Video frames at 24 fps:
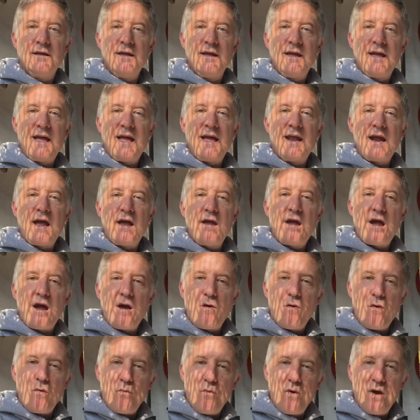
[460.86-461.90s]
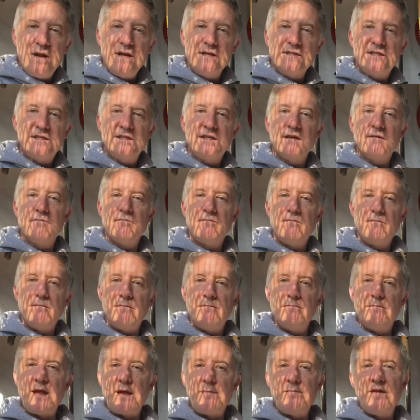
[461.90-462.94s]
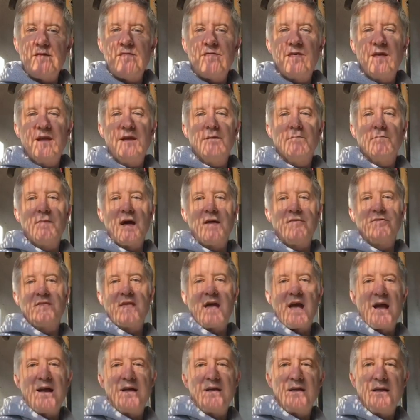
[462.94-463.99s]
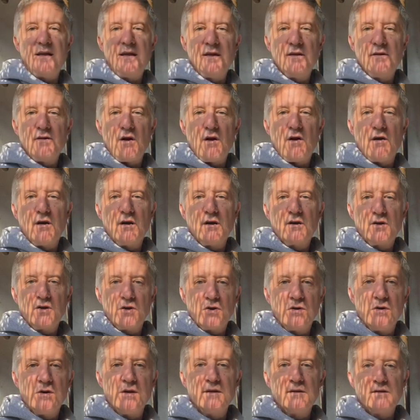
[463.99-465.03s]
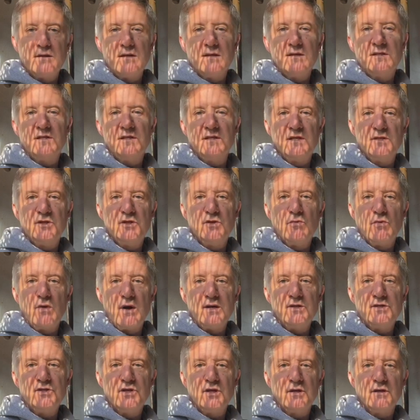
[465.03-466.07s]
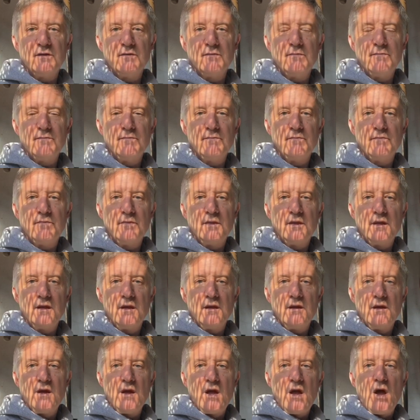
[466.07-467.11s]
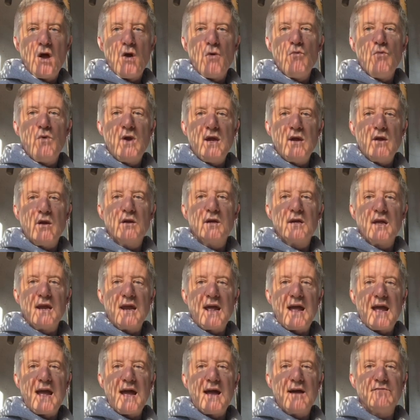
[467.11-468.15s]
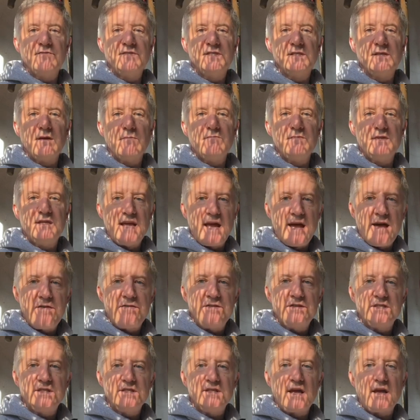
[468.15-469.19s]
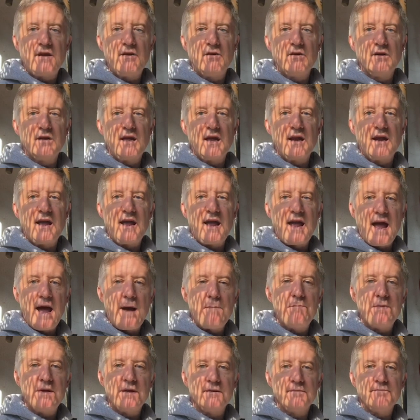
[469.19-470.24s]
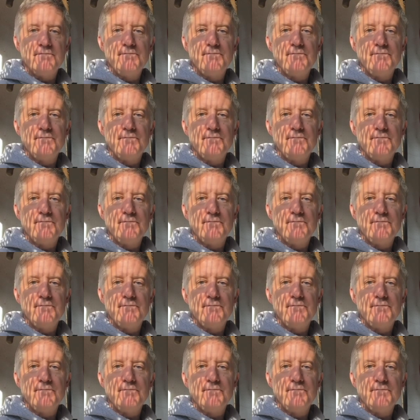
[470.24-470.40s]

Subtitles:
And I want us to maybe think about that in our current situation. We are going to have some deaths that are going to happen.